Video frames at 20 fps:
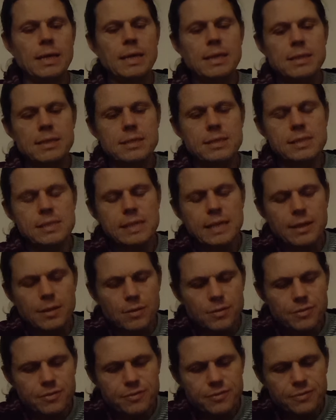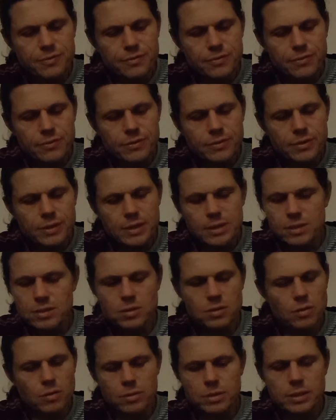The self is
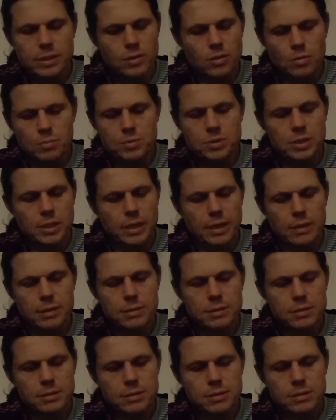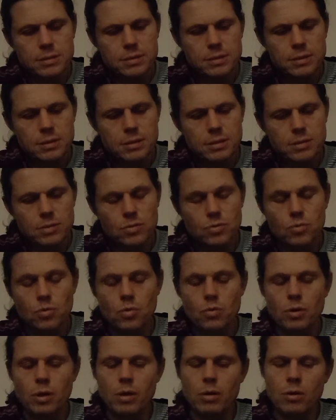not in objects,
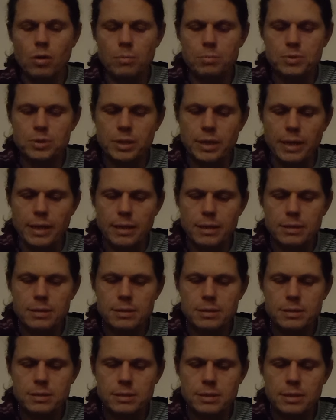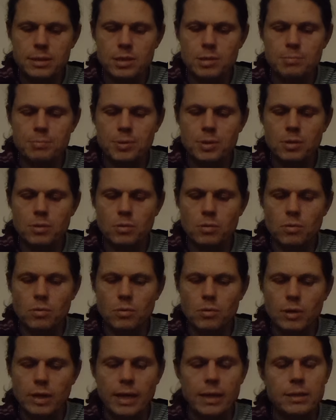nor are objects in the
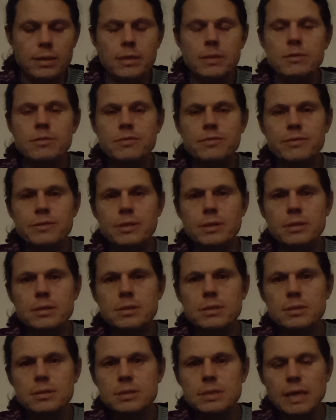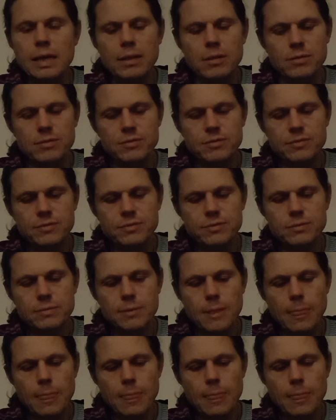pure and infinite self.